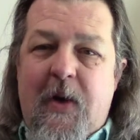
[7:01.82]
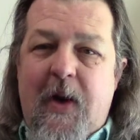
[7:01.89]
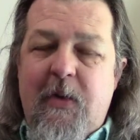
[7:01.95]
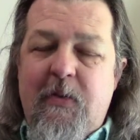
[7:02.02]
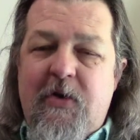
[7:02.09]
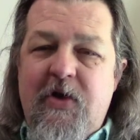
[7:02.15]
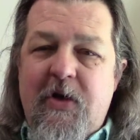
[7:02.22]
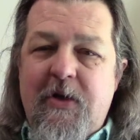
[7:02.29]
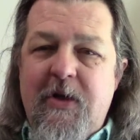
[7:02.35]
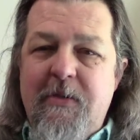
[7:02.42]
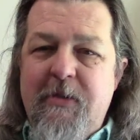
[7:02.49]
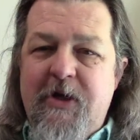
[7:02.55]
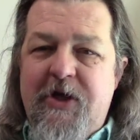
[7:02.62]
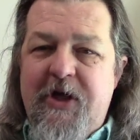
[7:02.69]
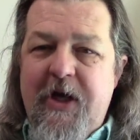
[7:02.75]
I took the
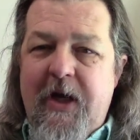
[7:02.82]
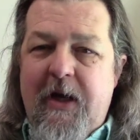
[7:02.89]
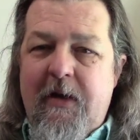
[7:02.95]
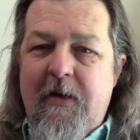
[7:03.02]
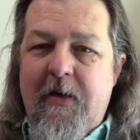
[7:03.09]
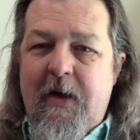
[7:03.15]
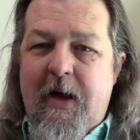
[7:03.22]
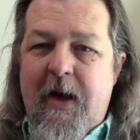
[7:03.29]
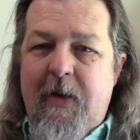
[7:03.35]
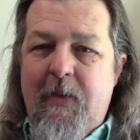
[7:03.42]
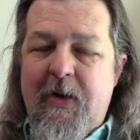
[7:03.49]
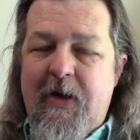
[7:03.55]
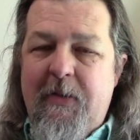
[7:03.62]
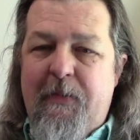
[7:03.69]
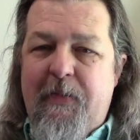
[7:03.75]
machine and I
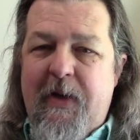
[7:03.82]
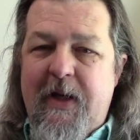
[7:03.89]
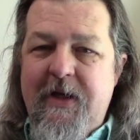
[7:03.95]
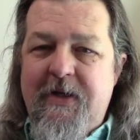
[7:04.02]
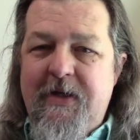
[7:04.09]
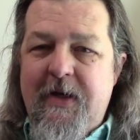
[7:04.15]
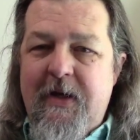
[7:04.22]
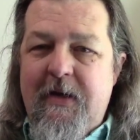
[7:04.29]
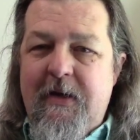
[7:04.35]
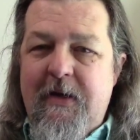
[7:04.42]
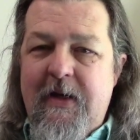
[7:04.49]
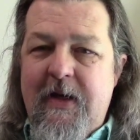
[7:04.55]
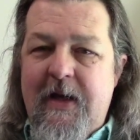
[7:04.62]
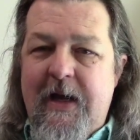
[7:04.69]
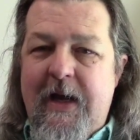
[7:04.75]
went to place it
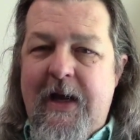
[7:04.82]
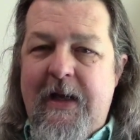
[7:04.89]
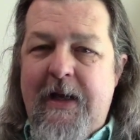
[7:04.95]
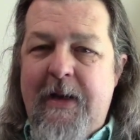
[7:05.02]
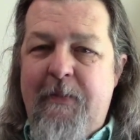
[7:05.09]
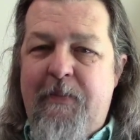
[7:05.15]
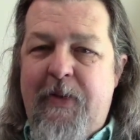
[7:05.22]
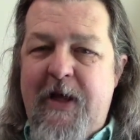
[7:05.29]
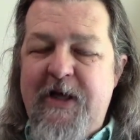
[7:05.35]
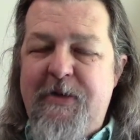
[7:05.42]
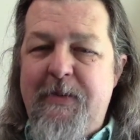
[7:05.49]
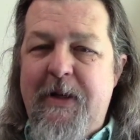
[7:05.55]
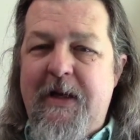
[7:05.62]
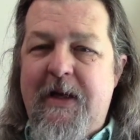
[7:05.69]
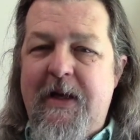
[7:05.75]
and they
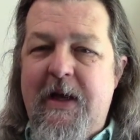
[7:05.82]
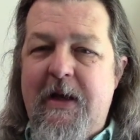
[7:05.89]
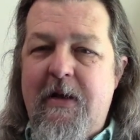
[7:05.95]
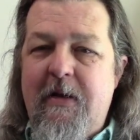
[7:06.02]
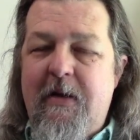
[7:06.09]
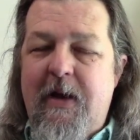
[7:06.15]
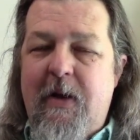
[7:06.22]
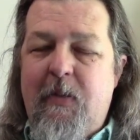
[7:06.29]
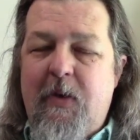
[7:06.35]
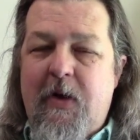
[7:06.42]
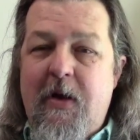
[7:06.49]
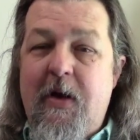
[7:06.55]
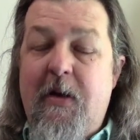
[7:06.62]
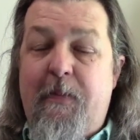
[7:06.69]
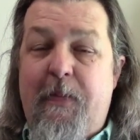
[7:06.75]
placed me, they were
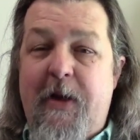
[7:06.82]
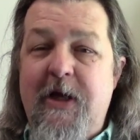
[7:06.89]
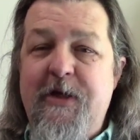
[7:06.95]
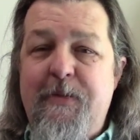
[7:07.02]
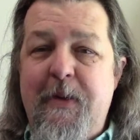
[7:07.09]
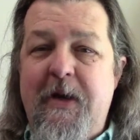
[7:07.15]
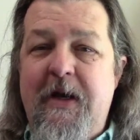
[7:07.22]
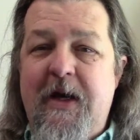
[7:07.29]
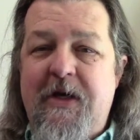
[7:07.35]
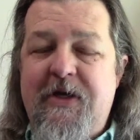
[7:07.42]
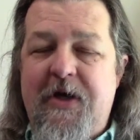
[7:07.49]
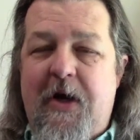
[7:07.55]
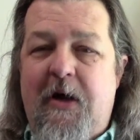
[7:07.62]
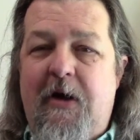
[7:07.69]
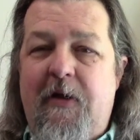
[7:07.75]
going to place me next
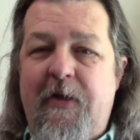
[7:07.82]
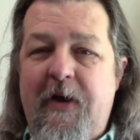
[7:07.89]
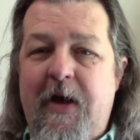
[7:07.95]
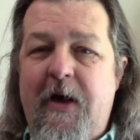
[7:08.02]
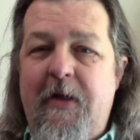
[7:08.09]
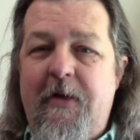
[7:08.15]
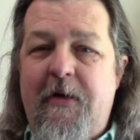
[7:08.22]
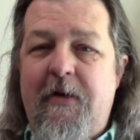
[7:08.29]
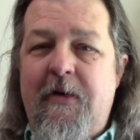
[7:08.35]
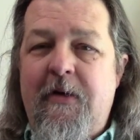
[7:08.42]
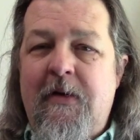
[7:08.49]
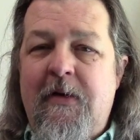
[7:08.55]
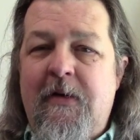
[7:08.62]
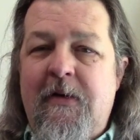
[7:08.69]
to all the other